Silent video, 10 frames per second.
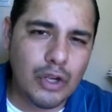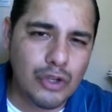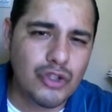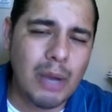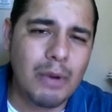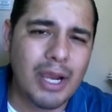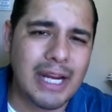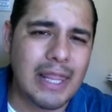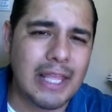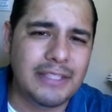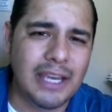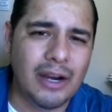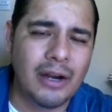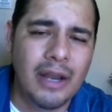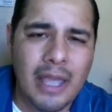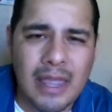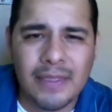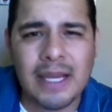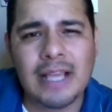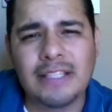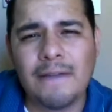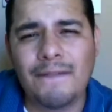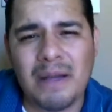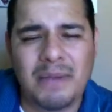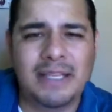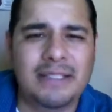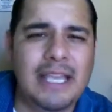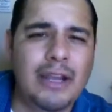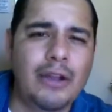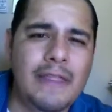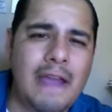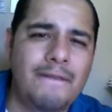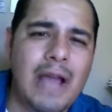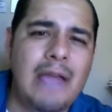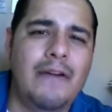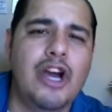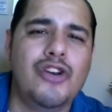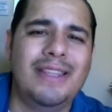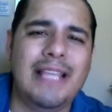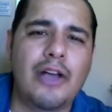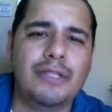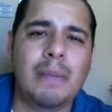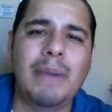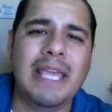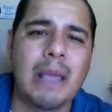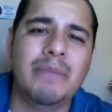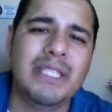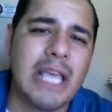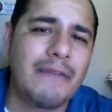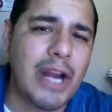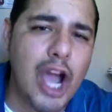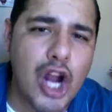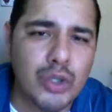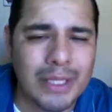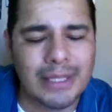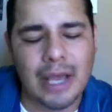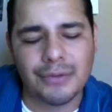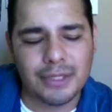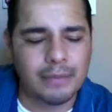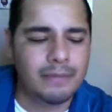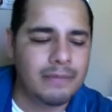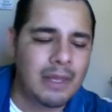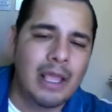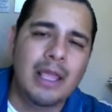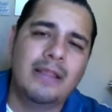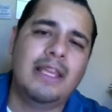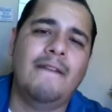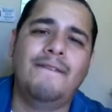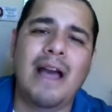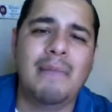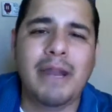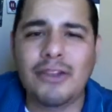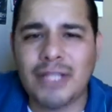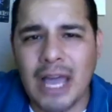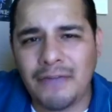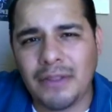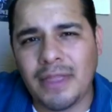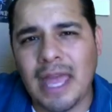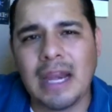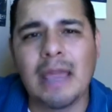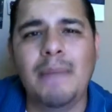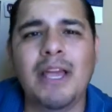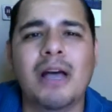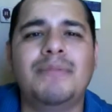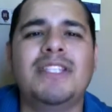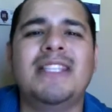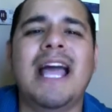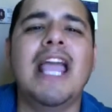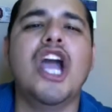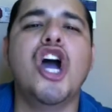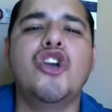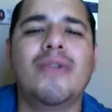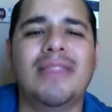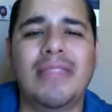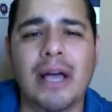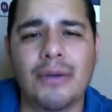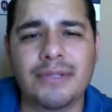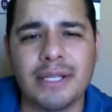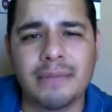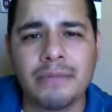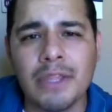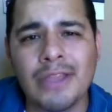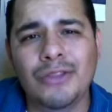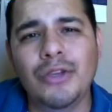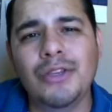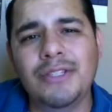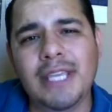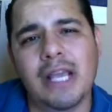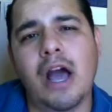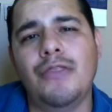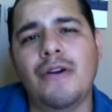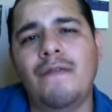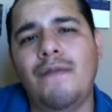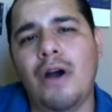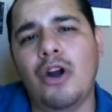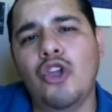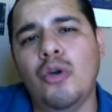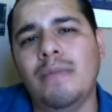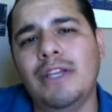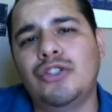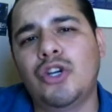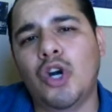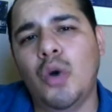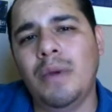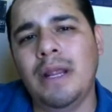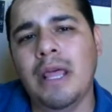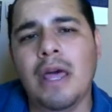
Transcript: So I'm looking at that ticker. Then I see 5 minutes later that 500,000 became 700,000. Then 5 minutes after that, it becomes 900,000. Do you see how the volume is growing?